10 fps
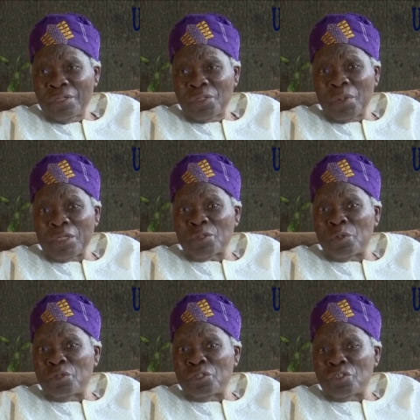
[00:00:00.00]
so as
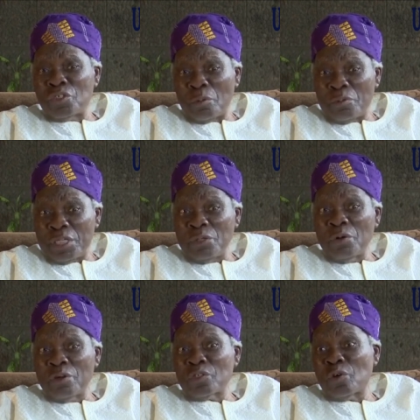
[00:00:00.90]
to
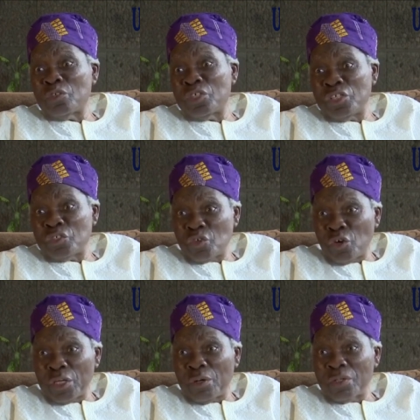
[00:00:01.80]
subdue us or
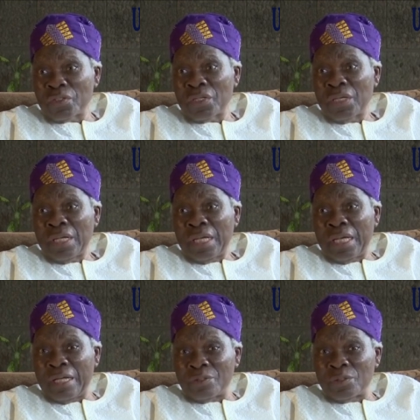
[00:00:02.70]
destroy us
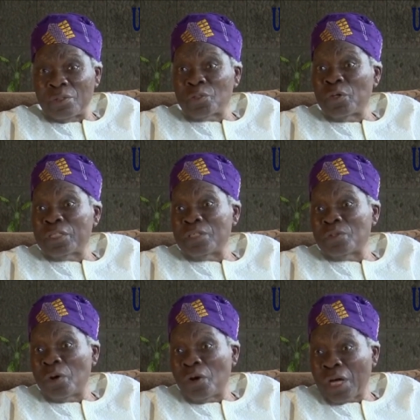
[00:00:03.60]
and so on. So it
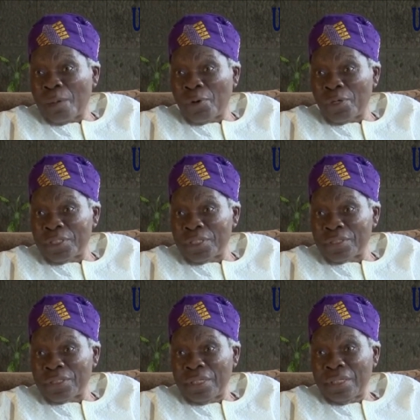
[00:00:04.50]
is no longer politics.